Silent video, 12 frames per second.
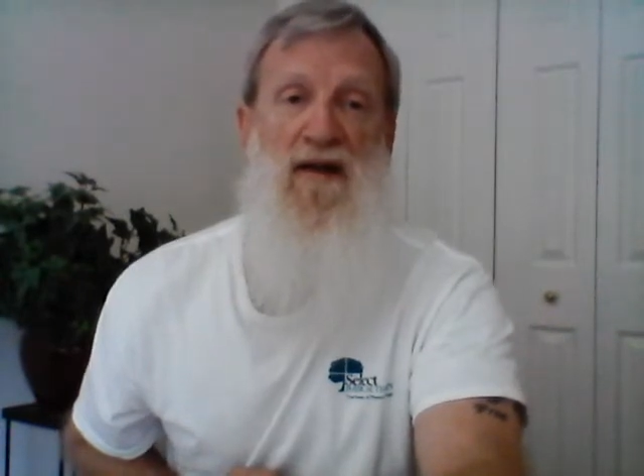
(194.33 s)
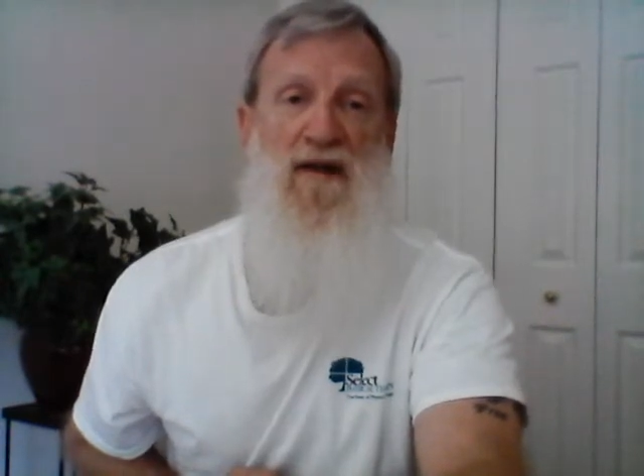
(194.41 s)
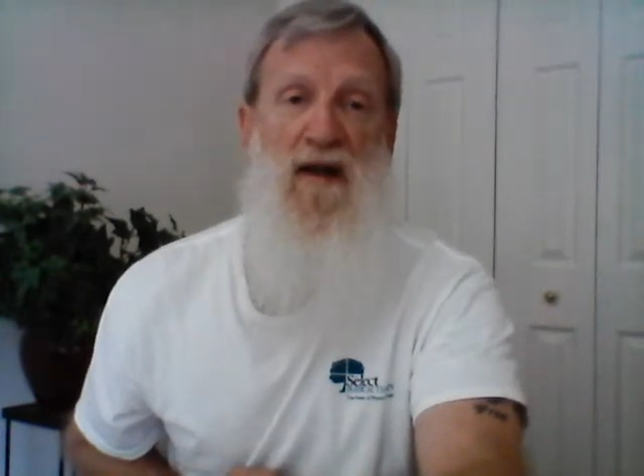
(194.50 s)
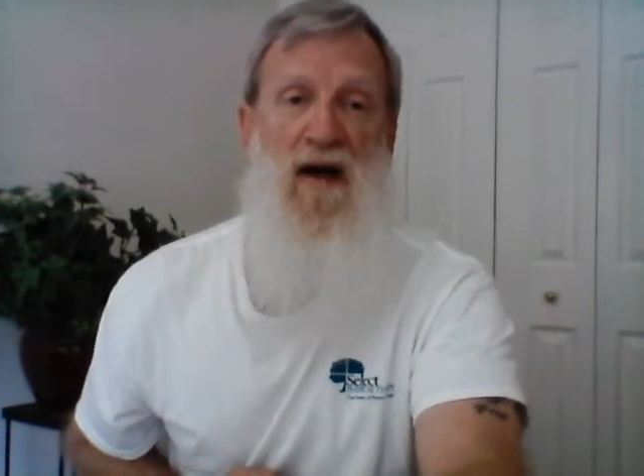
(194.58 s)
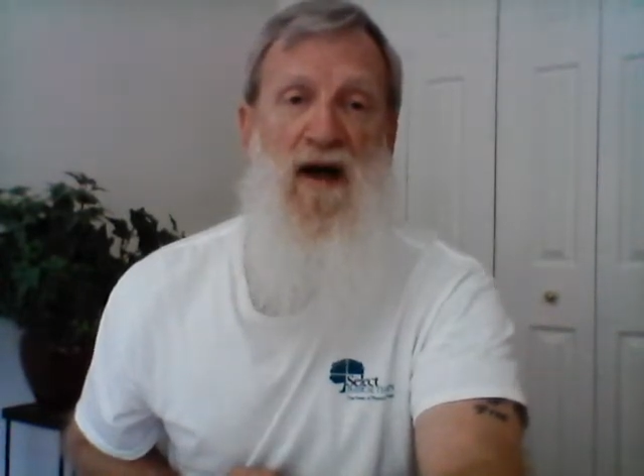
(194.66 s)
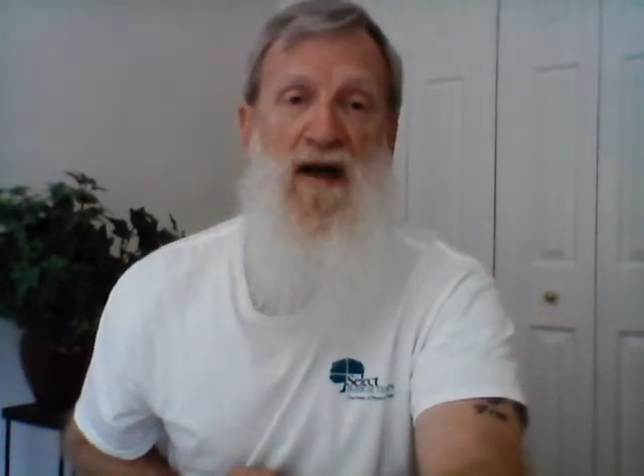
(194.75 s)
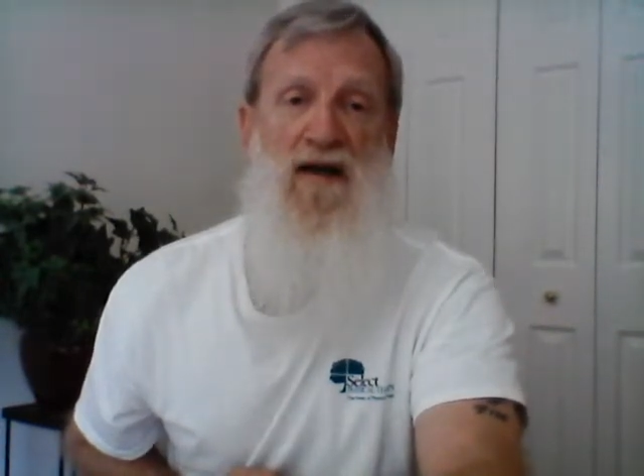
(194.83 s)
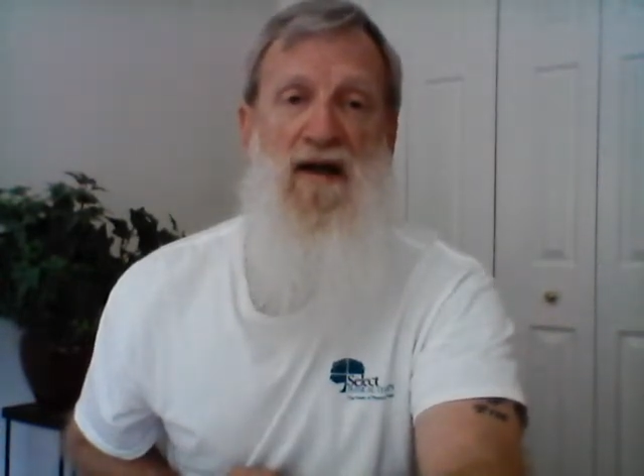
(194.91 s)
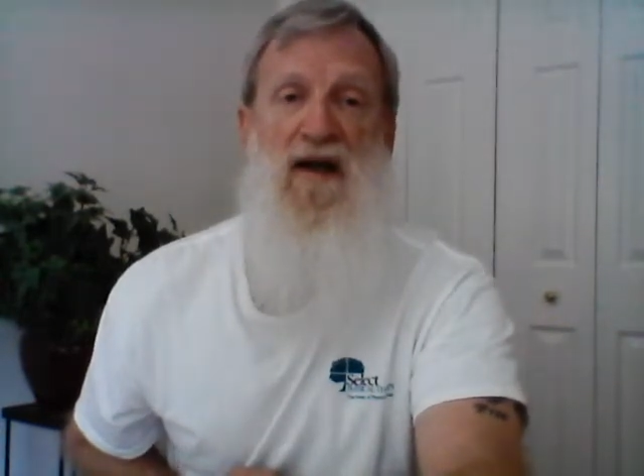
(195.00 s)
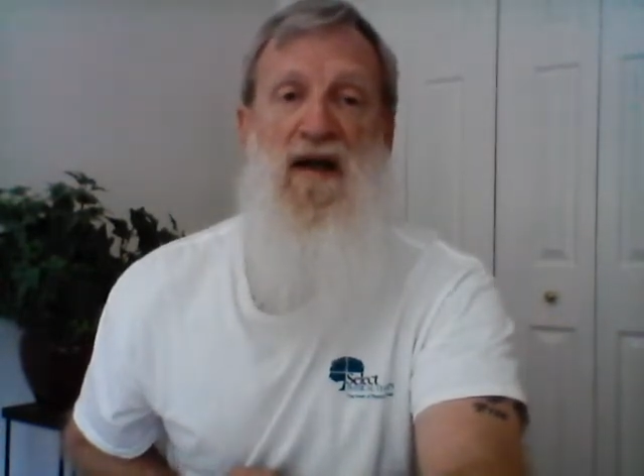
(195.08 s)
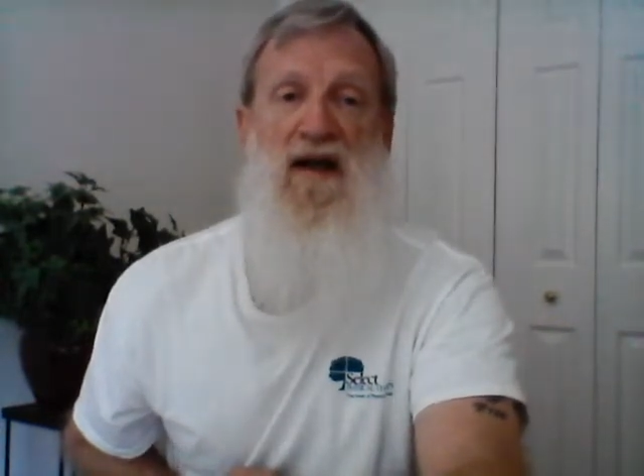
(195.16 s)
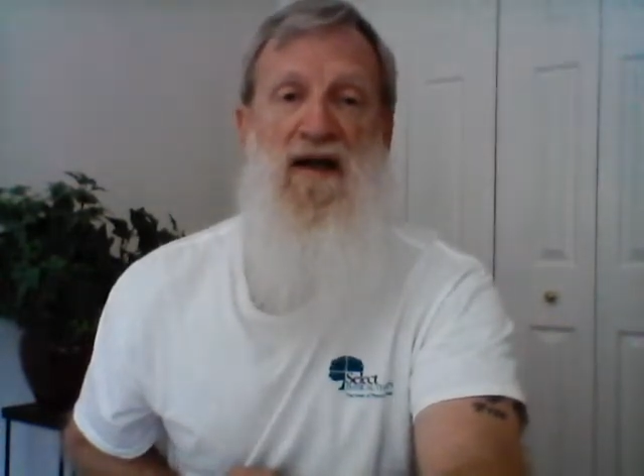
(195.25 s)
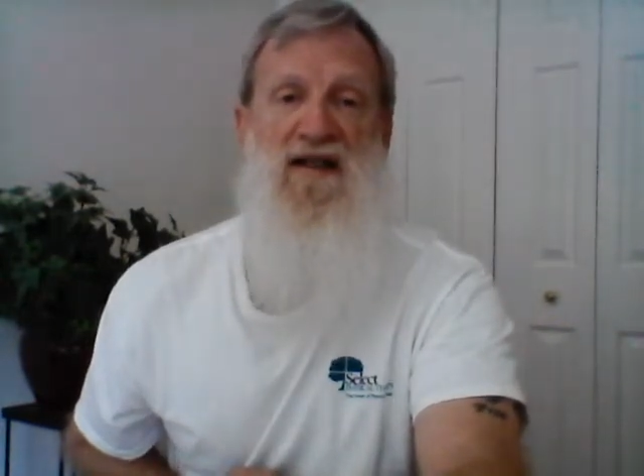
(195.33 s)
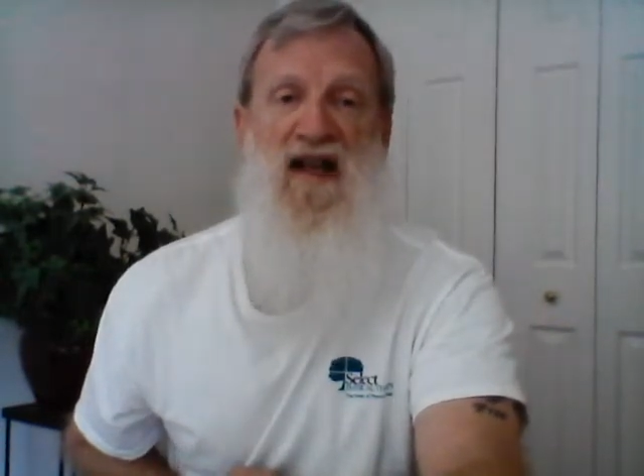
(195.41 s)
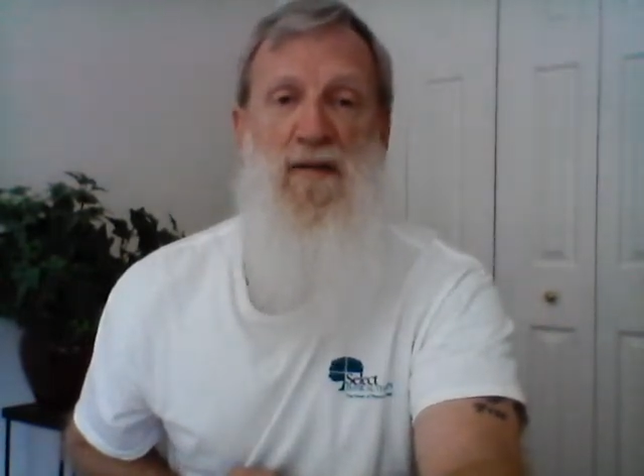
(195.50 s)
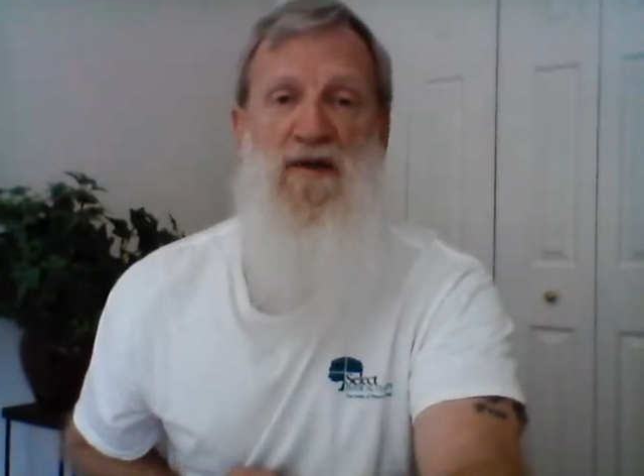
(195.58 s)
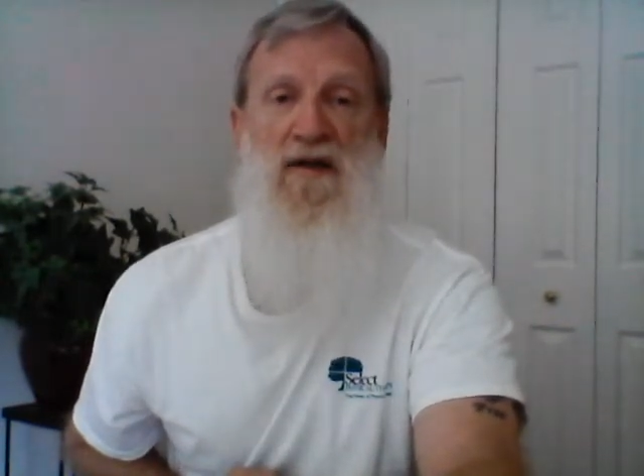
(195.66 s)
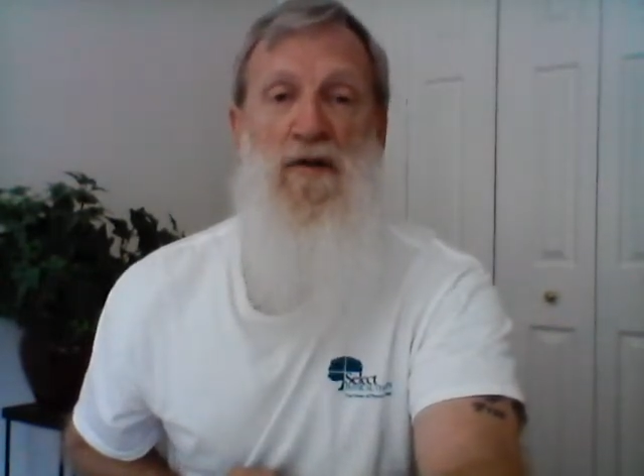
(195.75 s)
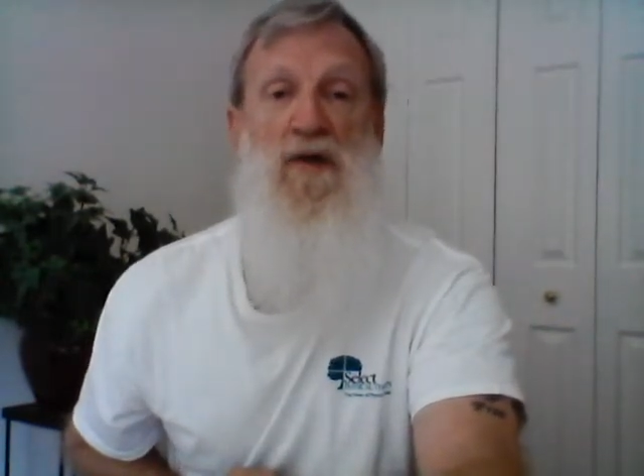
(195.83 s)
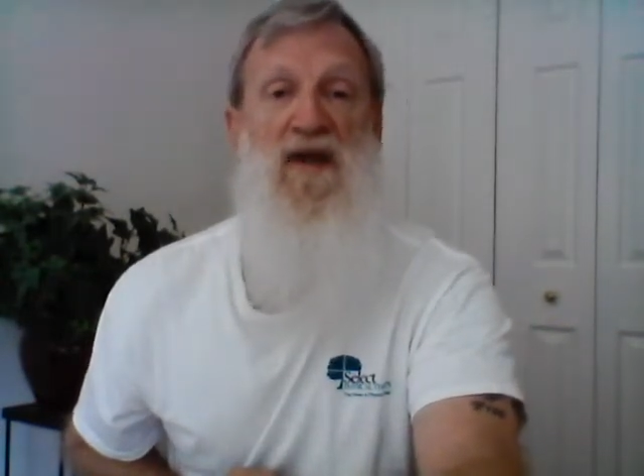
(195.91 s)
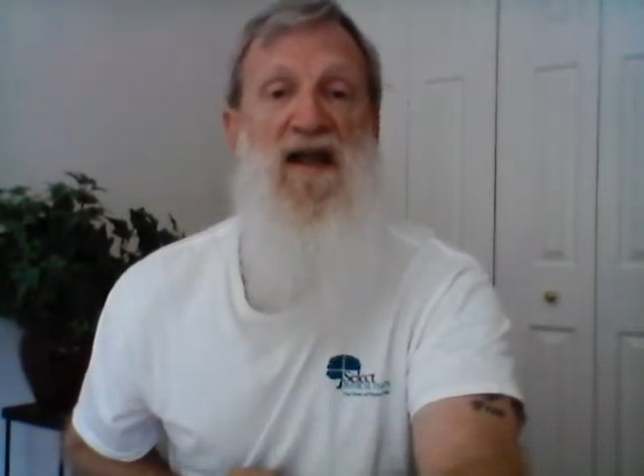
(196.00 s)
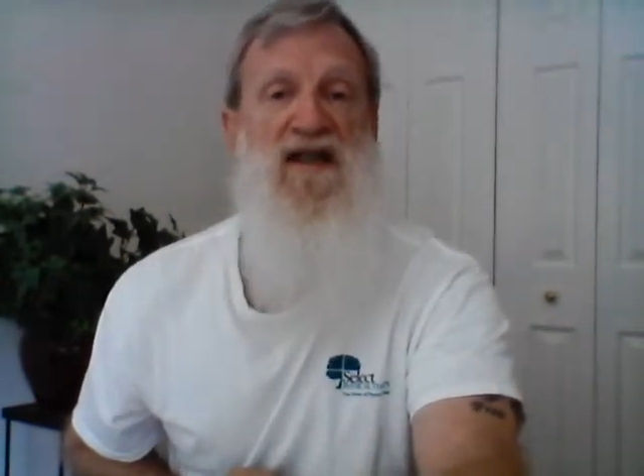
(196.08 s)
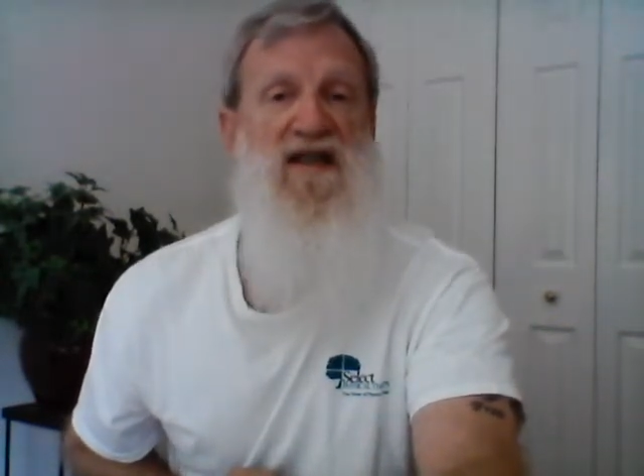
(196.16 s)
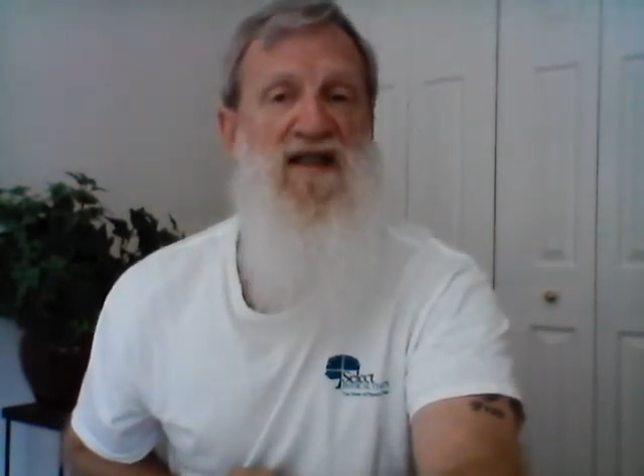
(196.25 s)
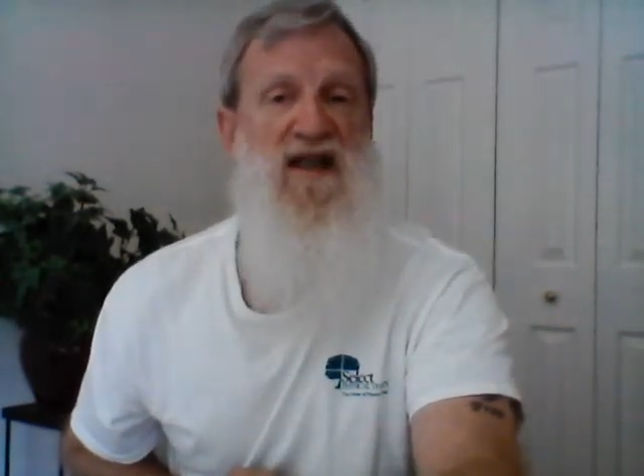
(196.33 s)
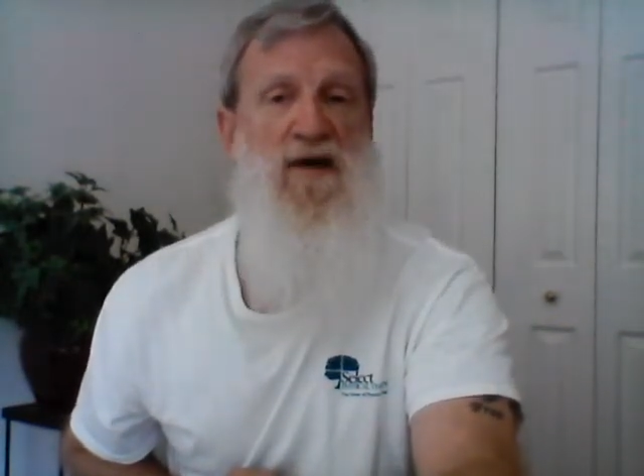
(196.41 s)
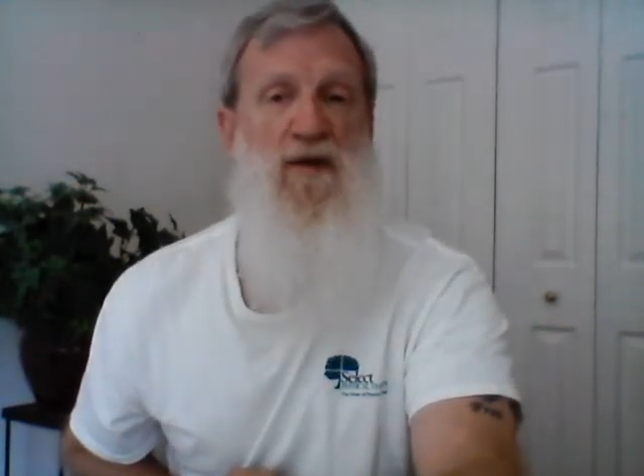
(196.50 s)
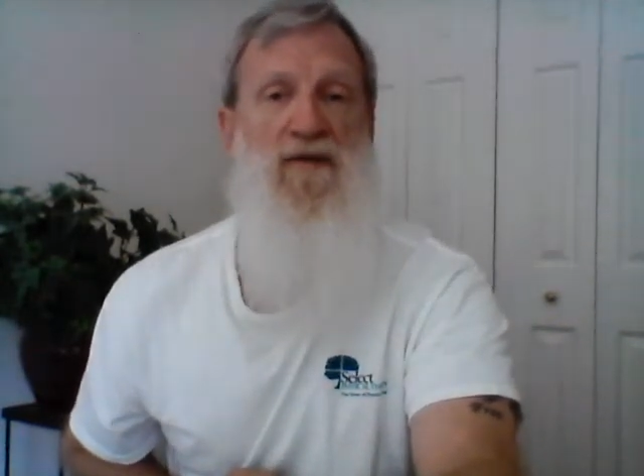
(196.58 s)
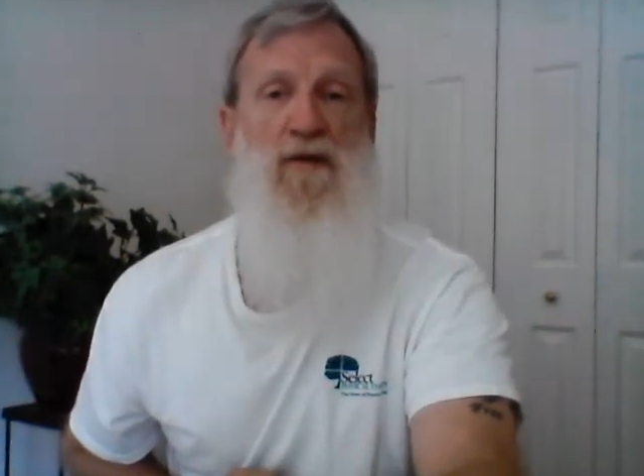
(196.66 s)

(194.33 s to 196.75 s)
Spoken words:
9. It is absolutely necessary